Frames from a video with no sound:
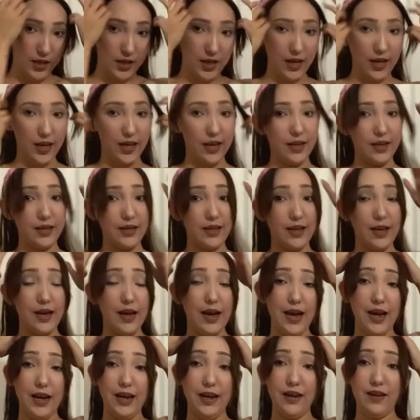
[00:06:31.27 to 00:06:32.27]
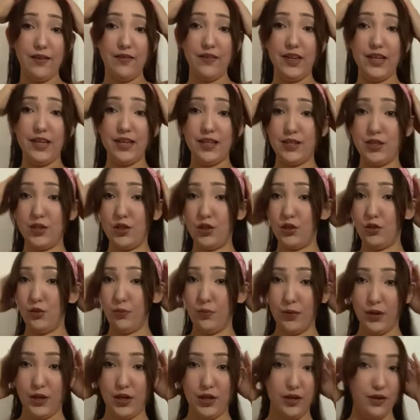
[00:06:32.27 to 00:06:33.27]
And I love it, it's
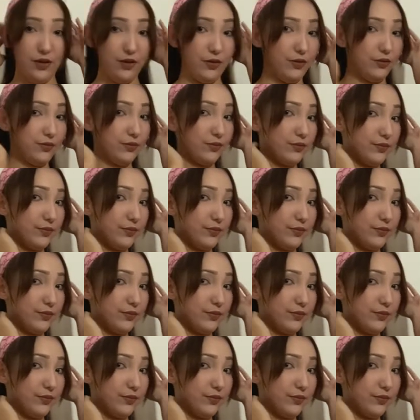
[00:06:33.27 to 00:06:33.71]
super cute.